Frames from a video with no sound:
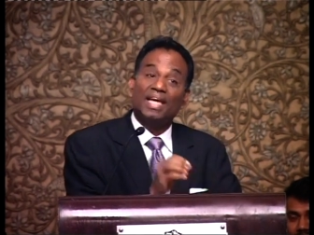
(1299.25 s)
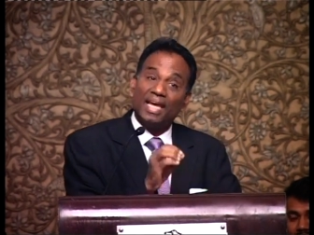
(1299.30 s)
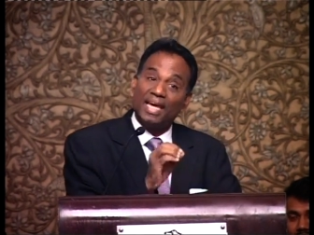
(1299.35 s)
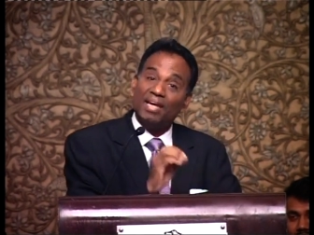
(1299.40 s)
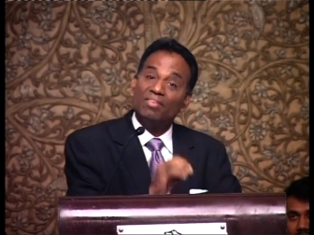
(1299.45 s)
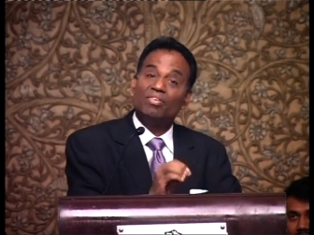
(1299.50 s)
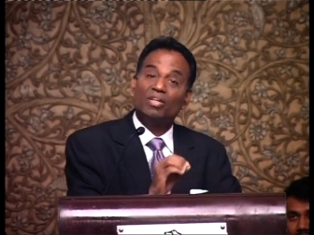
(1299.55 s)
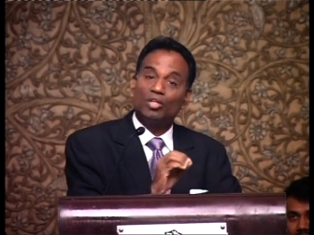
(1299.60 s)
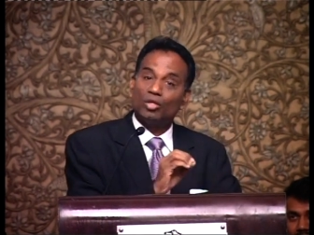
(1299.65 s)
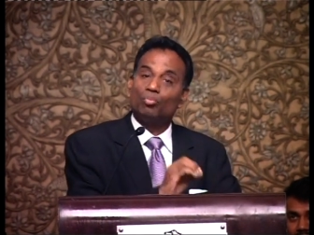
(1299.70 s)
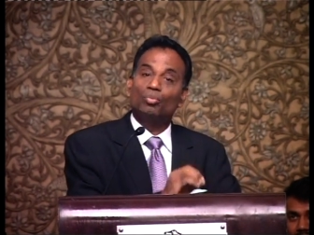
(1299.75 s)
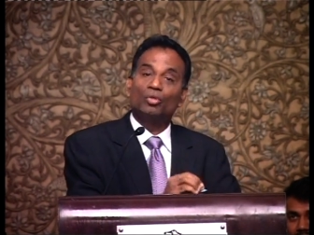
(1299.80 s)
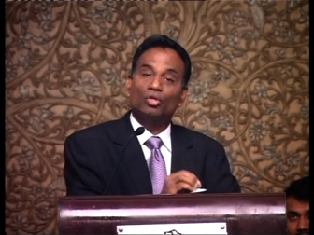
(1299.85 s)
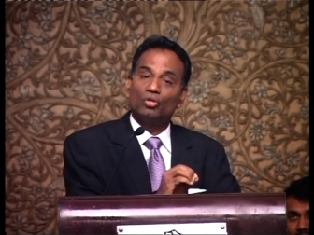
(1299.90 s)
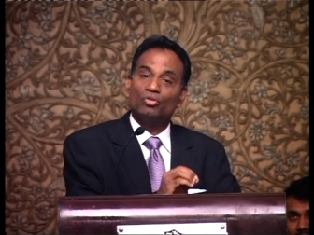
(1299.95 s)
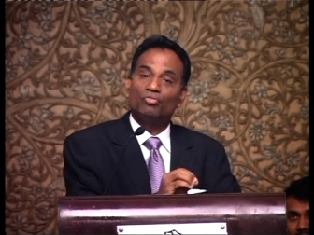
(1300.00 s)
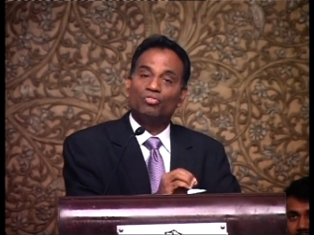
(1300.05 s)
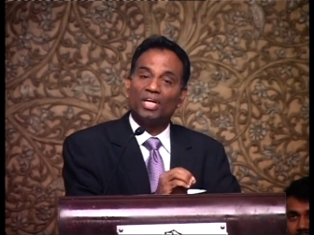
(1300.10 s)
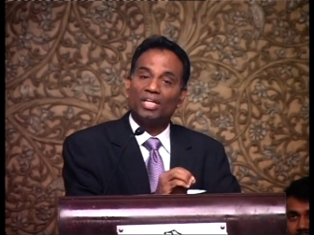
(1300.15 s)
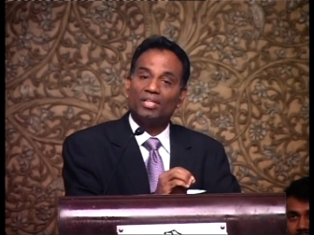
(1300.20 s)
ever
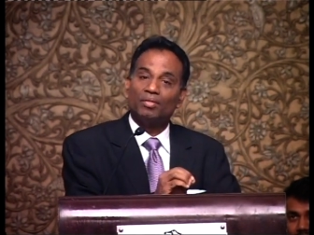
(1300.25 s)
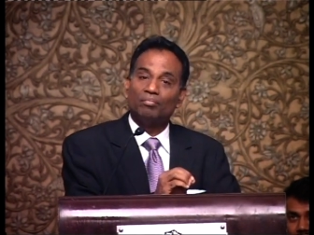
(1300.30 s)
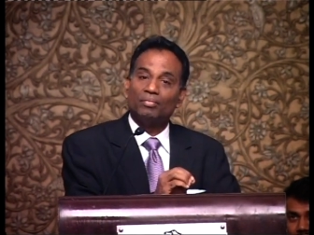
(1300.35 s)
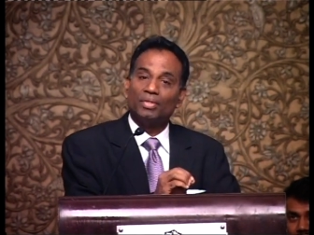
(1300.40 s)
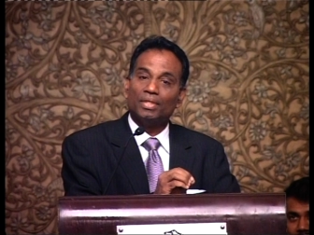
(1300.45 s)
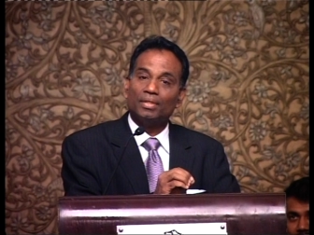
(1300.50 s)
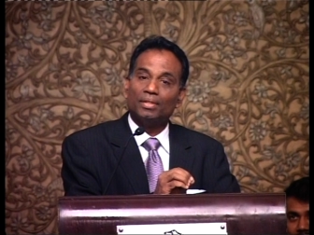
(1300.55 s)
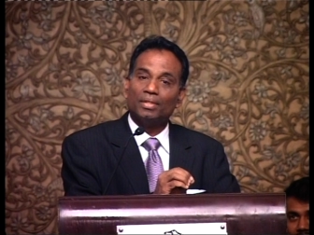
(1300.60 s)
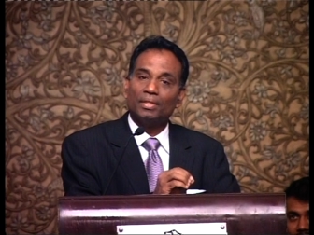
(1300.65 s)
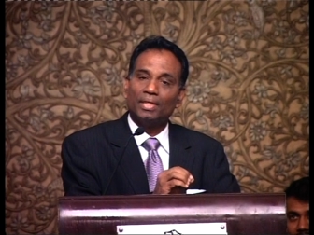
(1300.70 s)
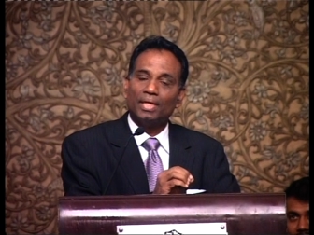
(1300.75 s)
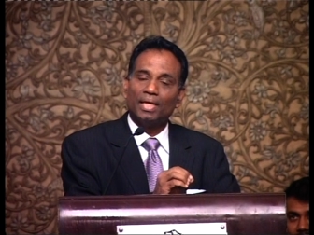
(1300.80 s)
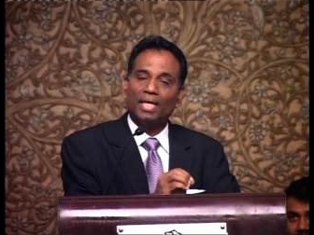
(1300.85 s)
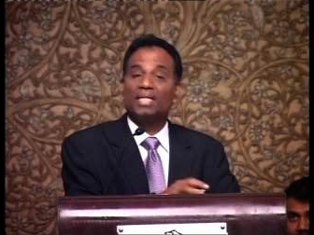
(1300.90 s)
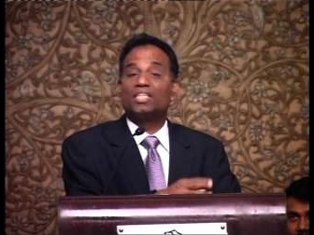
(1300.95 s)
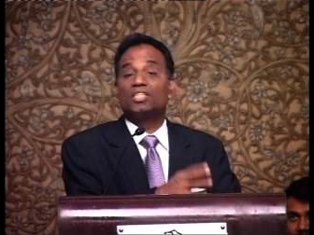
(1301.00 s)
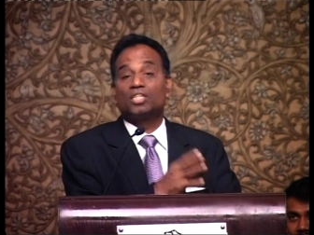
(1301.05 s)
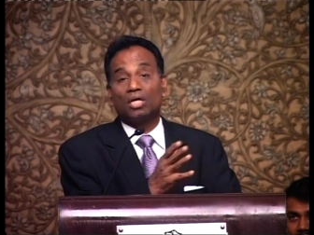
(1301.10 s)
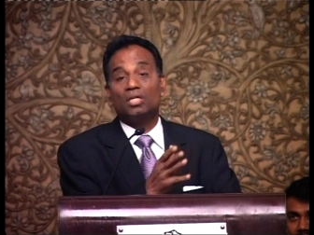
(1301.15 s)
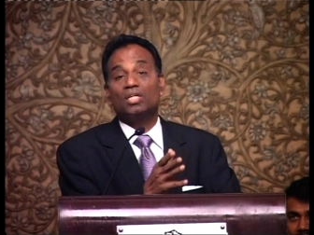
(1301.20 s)
purified me,
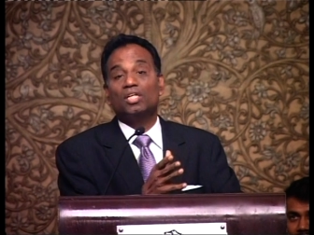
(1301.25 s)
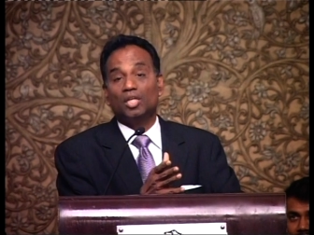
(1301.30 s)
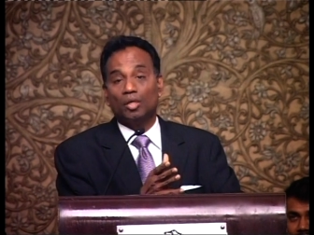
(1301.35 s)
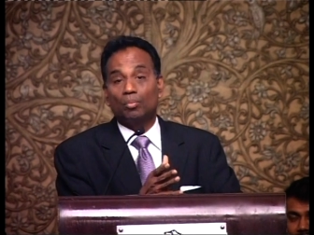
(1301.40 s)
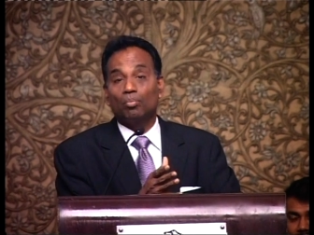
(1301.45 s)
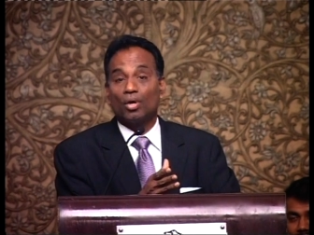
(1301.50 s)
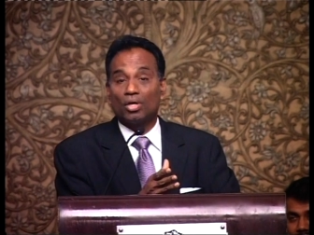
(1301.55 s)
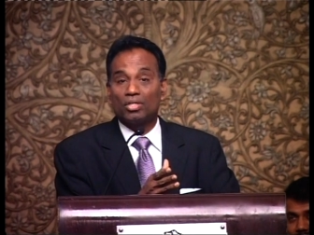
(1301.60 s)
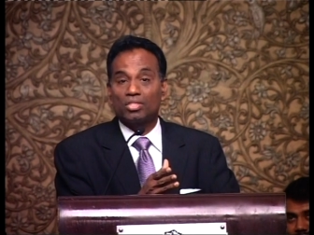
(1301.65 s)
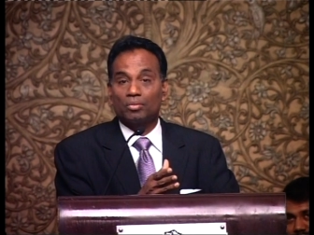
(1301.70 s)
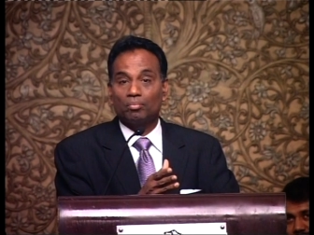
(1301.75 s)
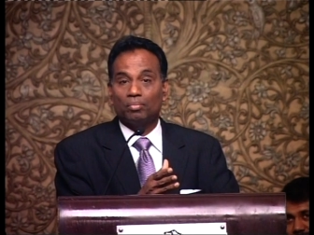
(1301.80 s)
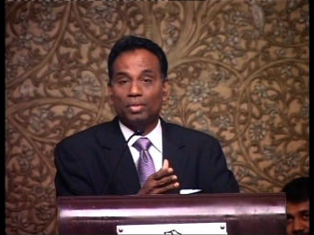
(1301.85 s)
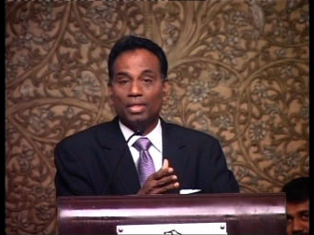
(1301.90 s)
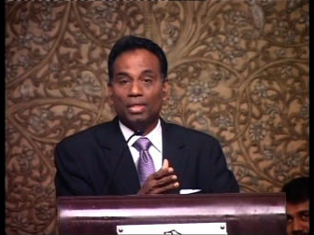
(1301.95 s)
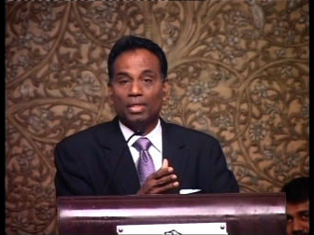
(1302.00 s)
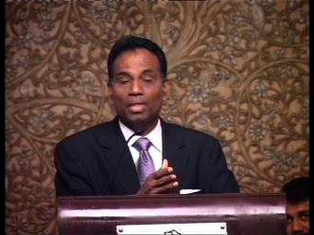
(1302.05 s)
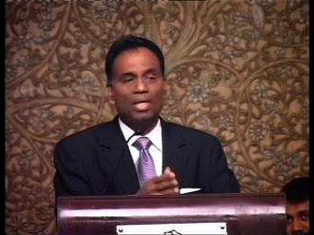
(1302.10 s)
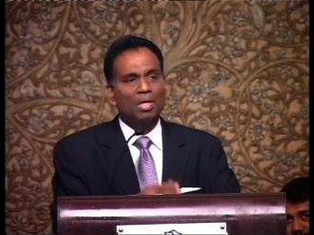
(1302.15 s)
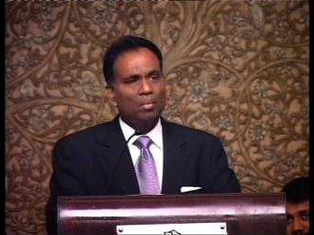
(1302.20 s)
externally,
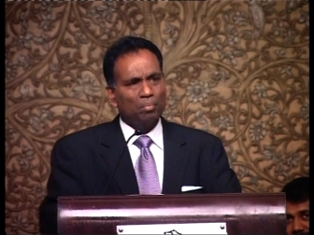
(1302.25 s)
possibly.